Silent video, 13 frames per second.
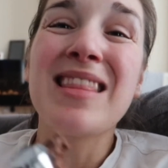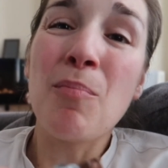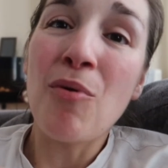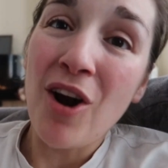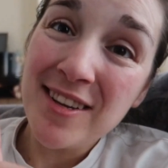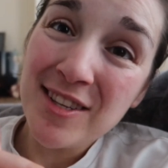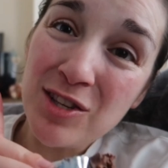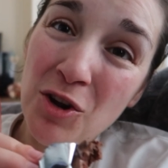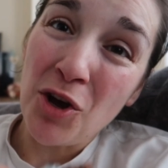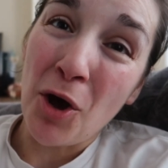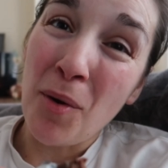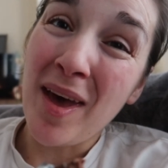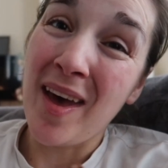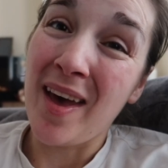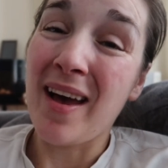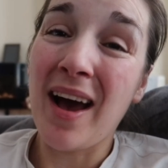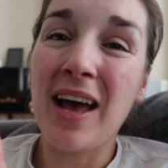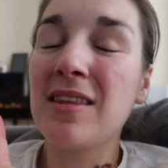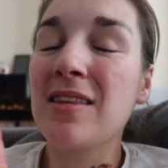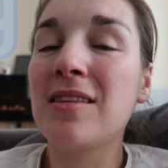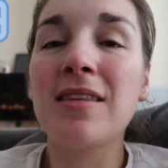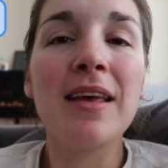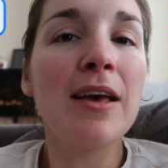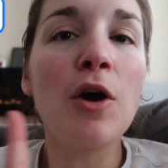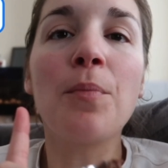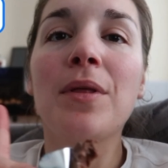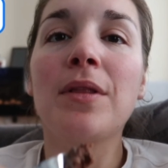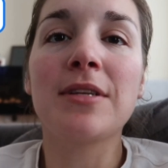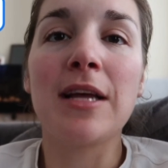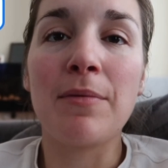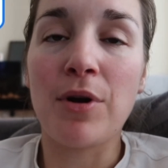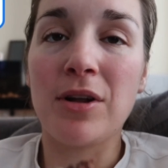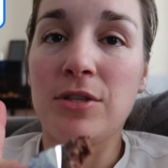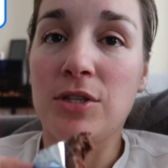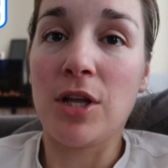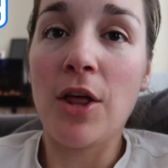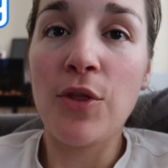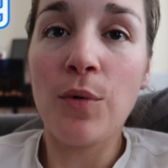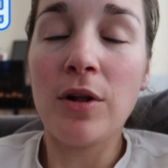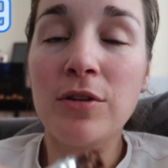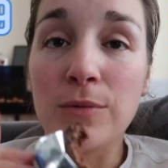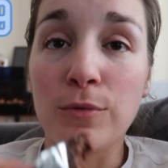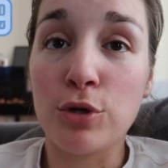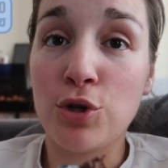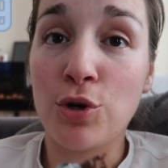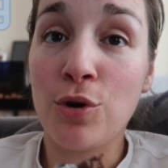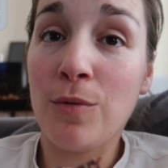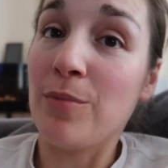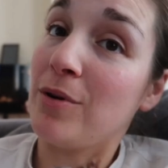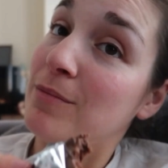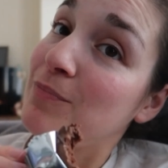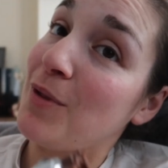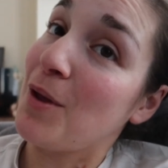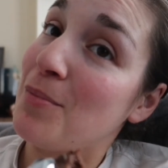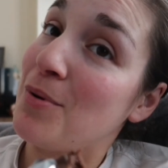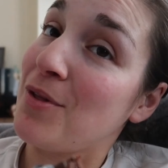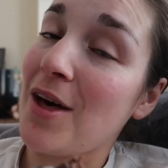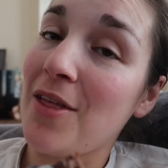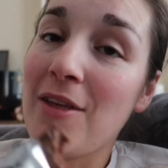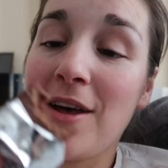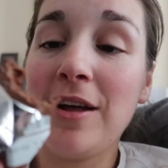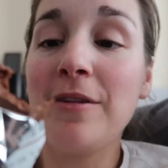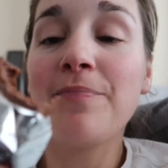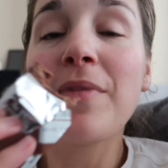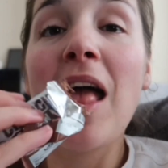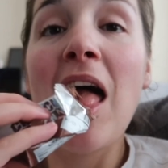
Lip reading: The price is going to go here. I think it'll be the same price as the other ones, I'm not sure, but put that there.